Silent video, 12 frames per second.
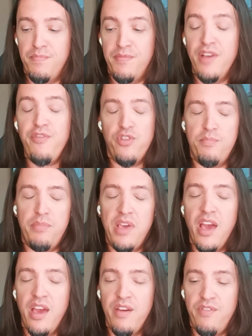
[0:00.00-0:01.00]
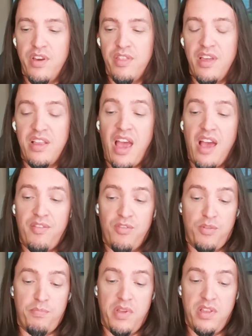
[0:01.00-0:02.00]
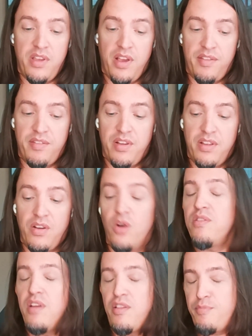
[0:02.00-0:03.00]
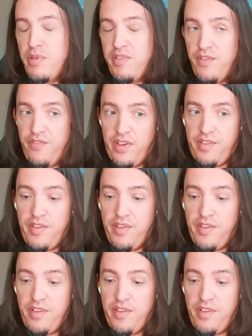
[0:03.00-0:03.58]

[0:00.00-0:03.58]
different behavior that has not been tested on that specific